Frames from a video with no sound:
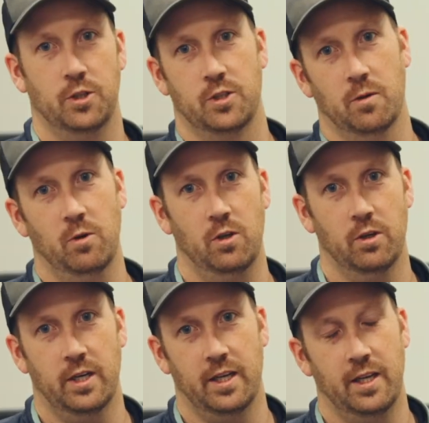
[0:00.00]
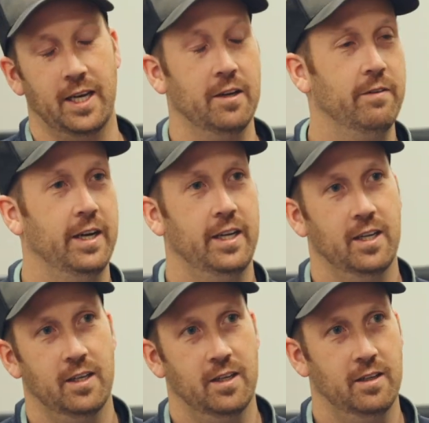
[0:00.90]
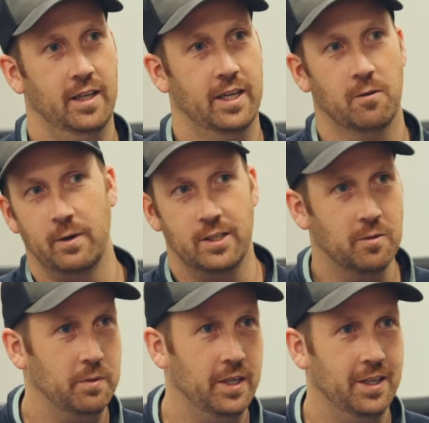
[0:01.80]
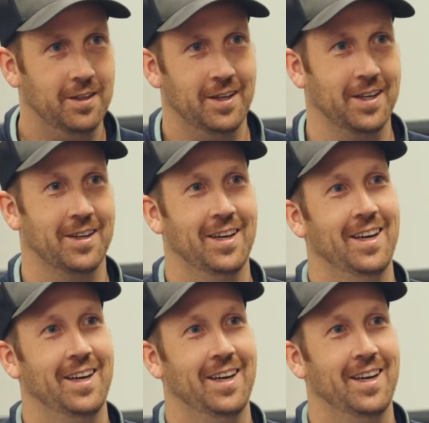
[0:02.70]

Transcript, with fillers: should someone look at innovating like a recipe? Like,